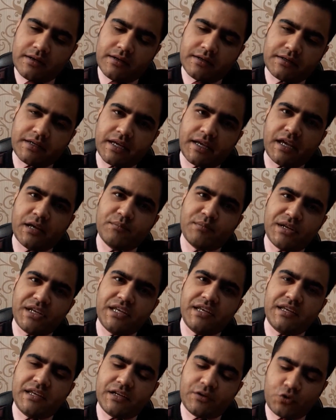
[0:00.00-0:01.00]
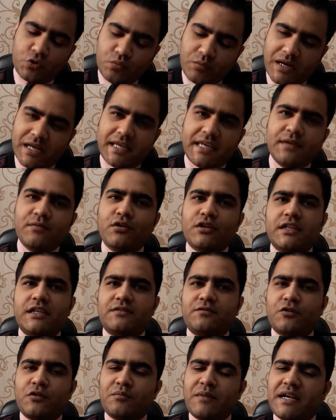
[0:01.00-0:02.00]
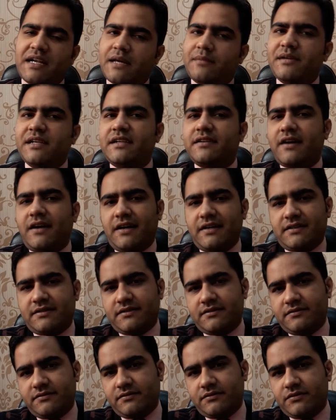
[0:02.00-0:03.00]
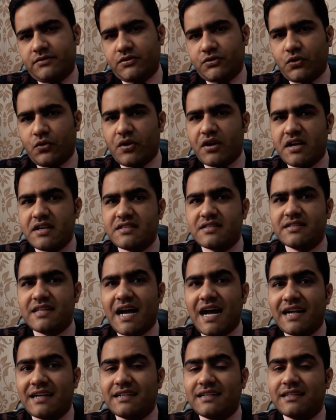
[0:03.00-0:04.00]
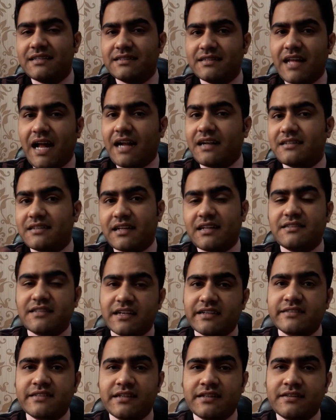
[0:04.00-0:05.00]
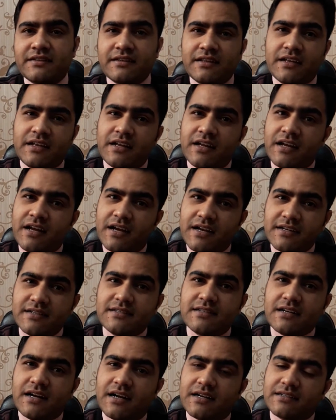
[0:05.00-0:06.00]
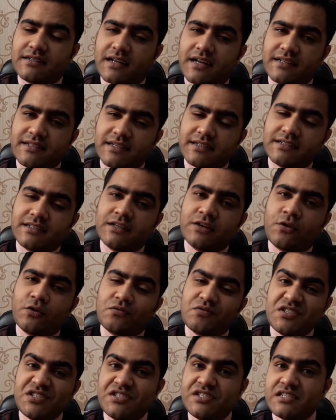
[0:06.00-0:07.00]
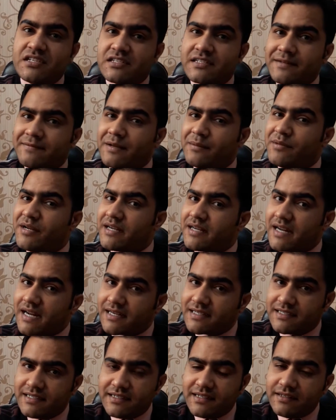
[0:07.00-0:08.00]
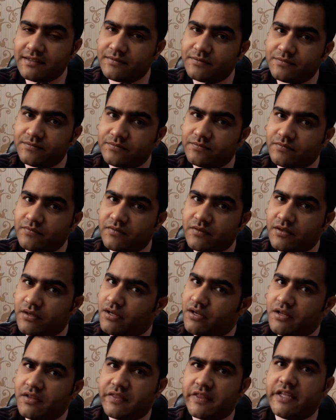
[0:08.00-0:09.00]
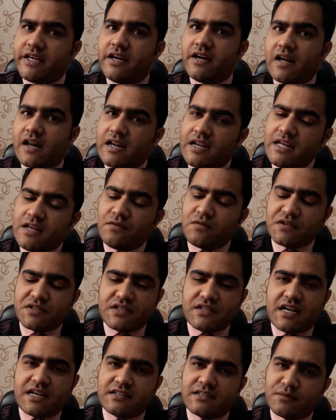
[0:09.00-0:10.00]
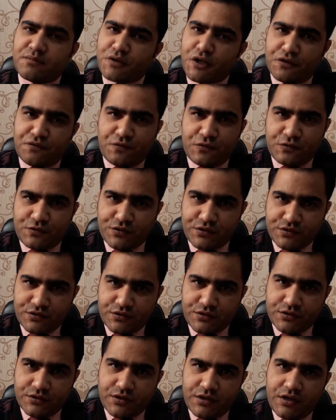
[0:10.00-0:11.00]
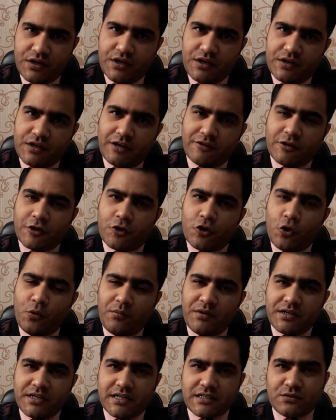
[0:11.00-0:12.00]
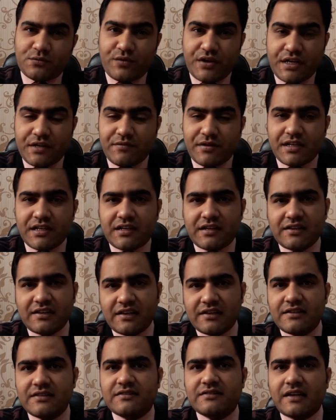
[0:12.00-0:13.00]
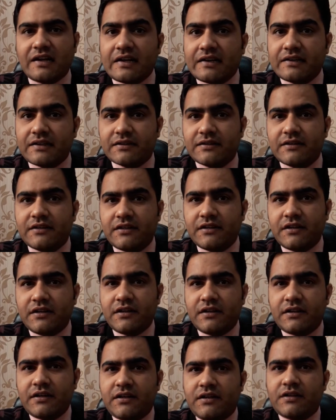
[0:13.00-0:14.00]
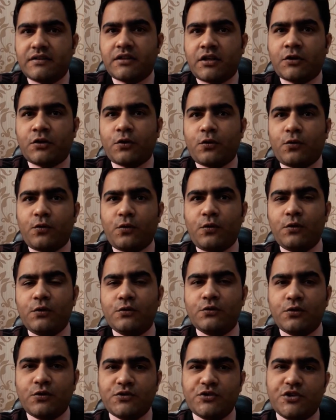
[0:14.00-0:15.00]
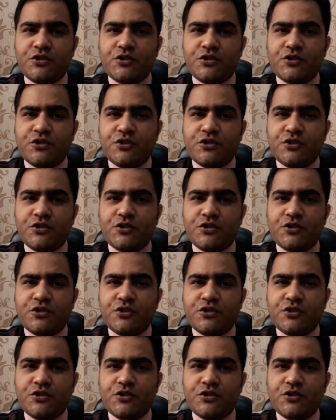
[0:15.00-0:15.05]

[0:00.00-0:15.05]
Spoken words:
taking money to my e-wallet from my debit card, so is that transaction is a transaction on which GST will be attracted? The earlier version had some confusions, Now the government has very clearly said that all those